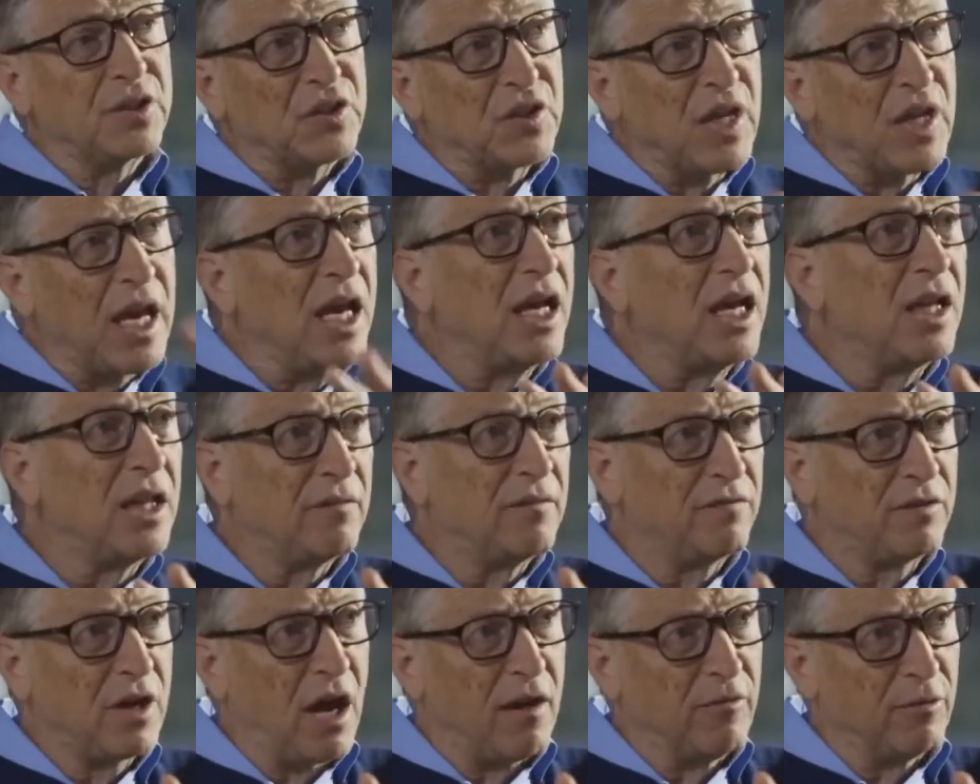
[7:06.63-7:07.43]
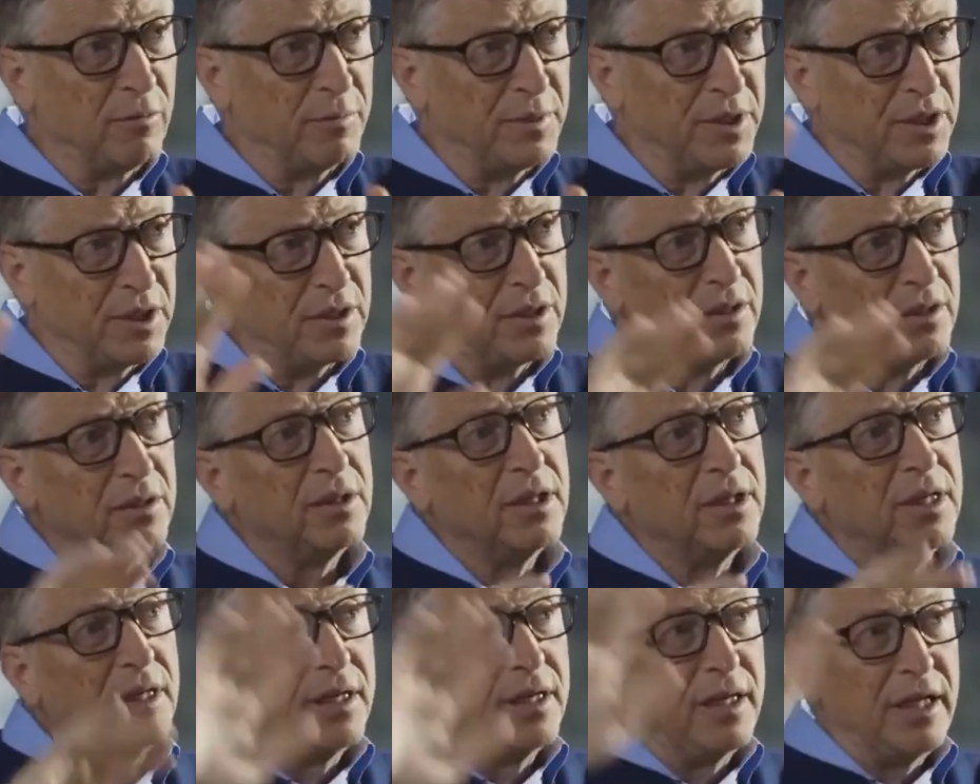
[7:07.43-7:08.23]
scale of government
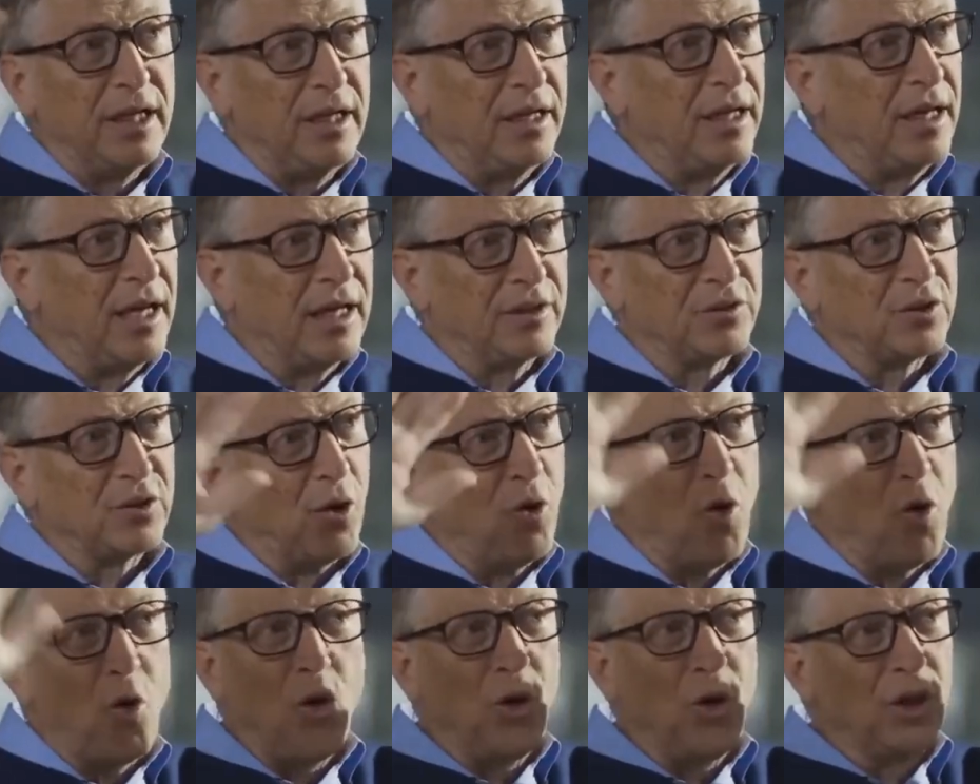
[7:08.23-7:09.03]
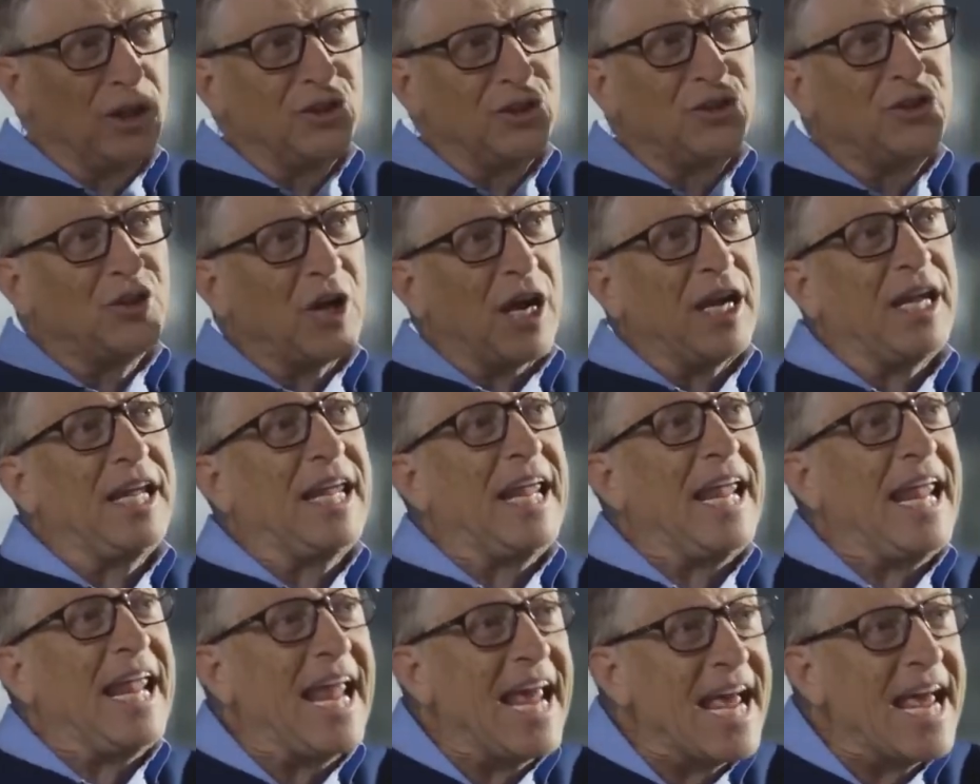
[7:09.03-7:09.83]
as a whole is
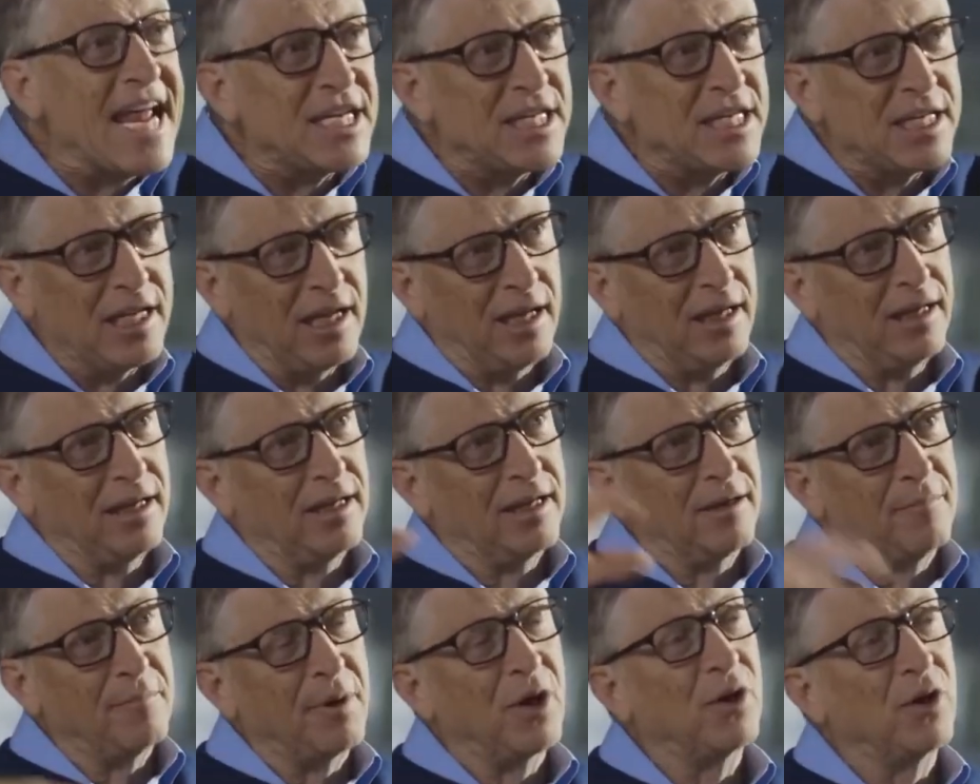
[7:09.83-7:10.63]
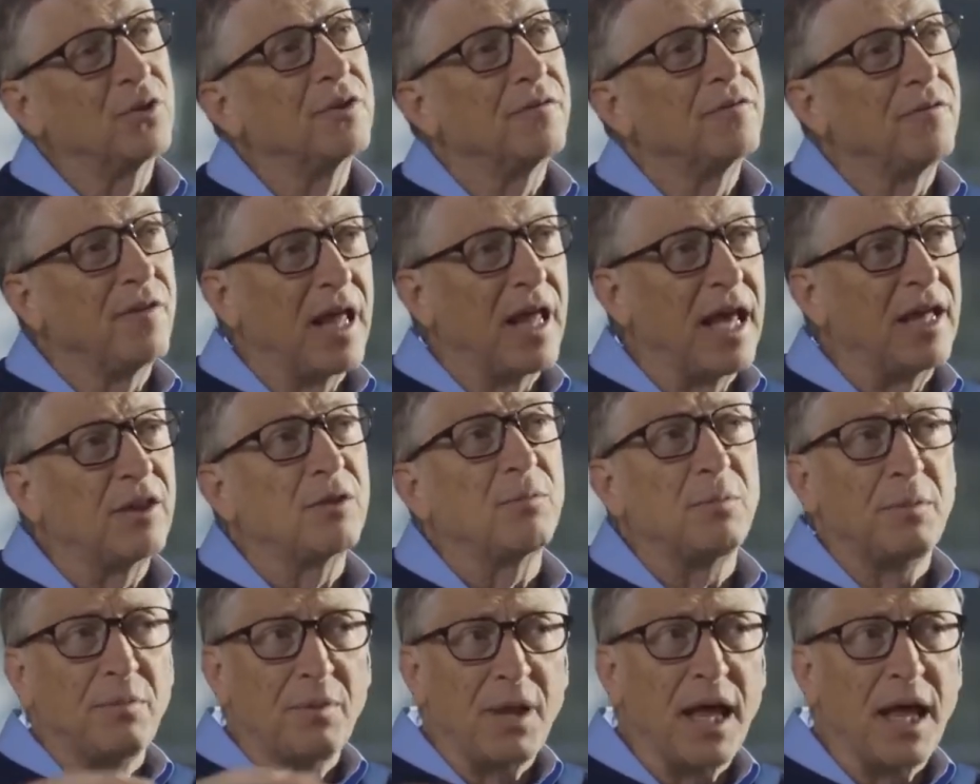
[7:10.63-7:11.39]
gigantic compared to philanthropy.